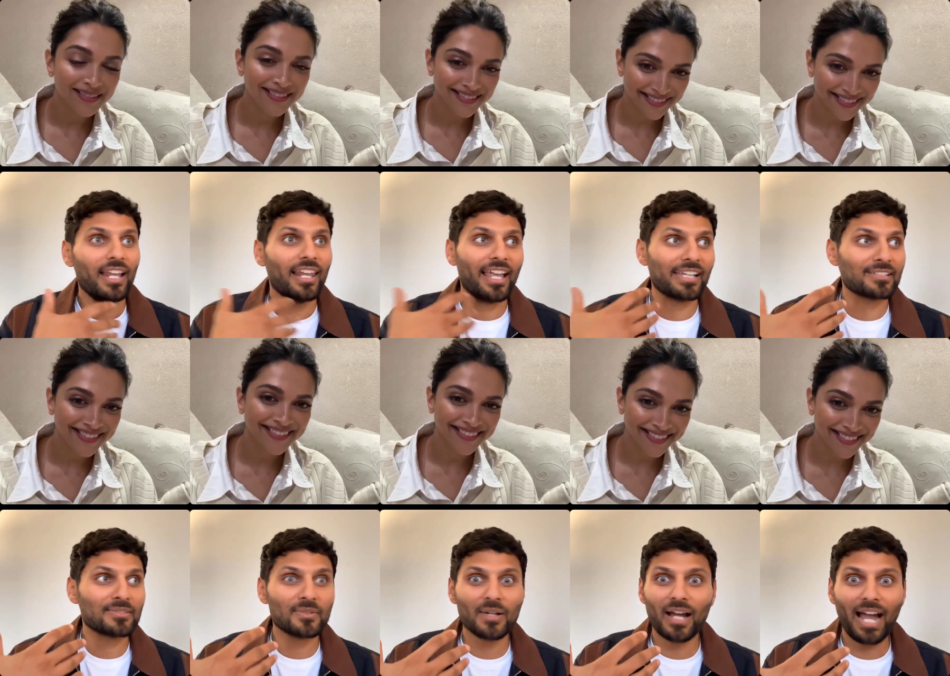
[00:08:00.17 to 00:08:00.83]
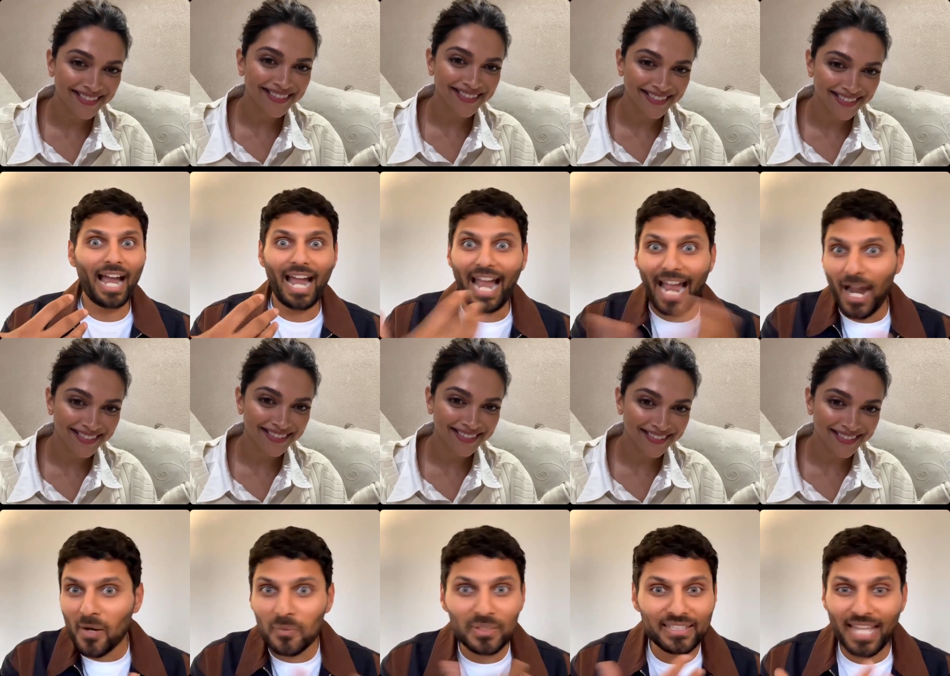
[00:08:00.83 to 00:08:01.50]
Speaker 1: like
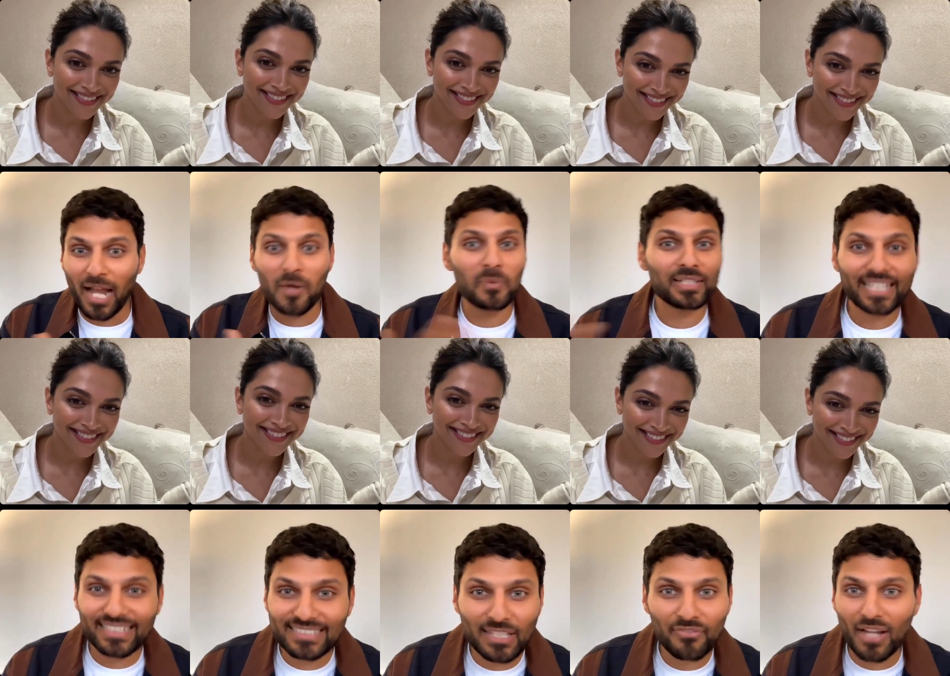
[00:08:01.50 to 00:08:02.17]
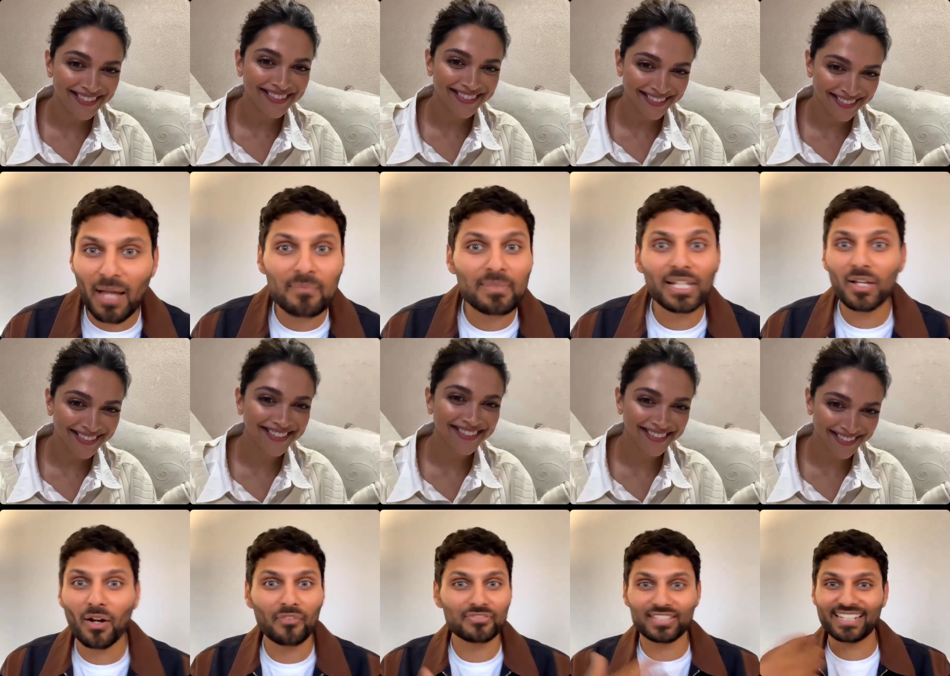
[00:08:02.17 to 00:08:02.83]
how, how will they see family
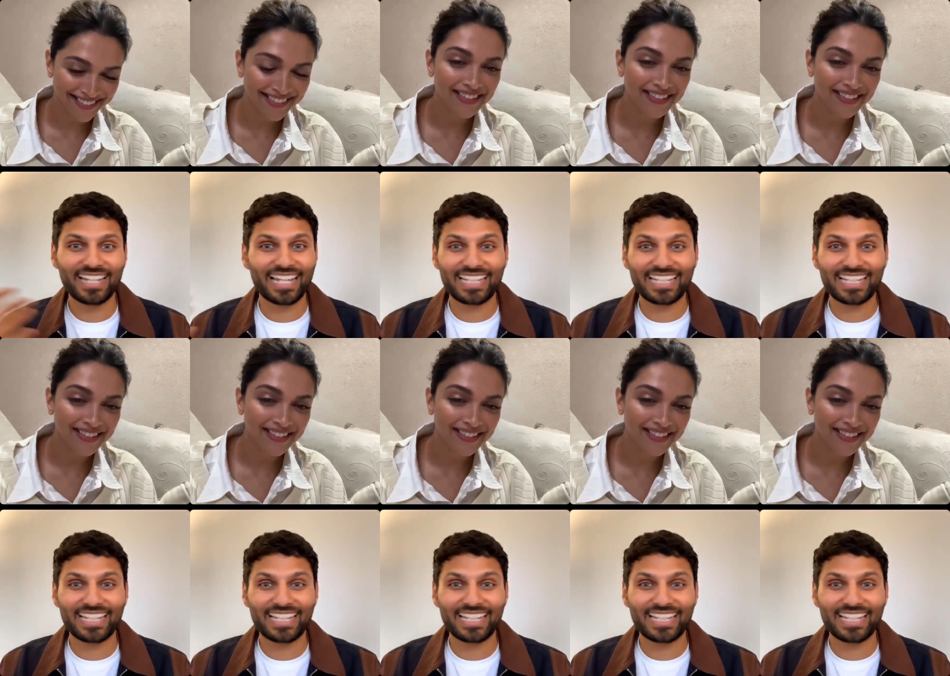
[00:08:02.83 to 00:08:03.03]
often?